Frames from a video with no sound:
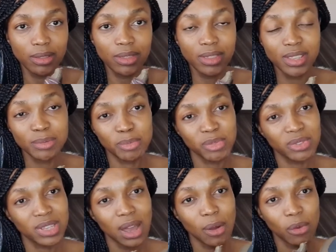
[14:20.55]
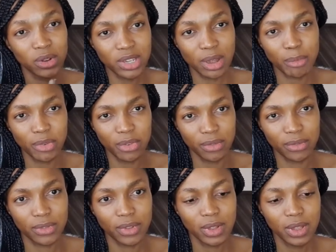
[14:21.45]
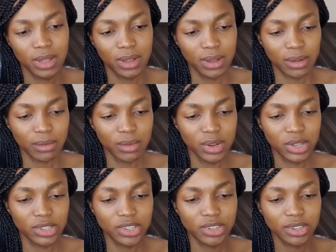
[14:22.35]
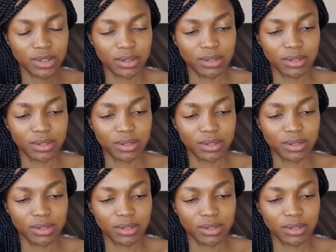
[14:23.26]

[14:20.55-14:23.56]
these boots are waterproof, which,